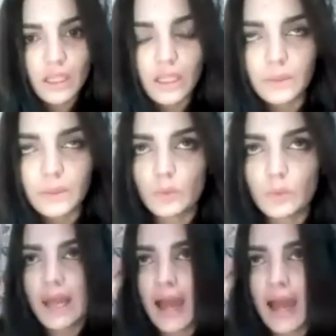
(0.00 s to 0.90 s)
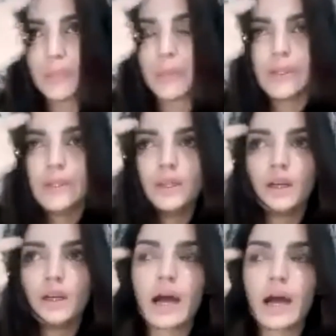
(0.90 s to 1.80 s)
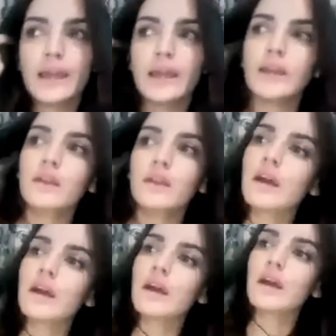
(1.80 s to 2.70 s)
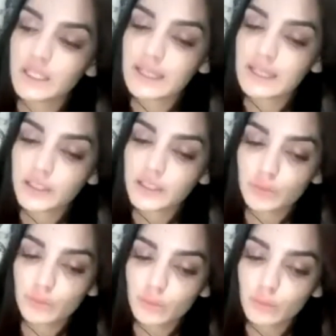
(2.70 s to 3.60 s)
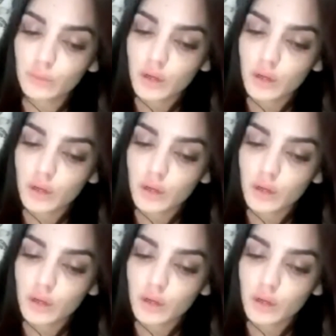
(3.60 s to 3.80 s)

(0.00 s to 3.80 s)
week, what happened, I used to feel like,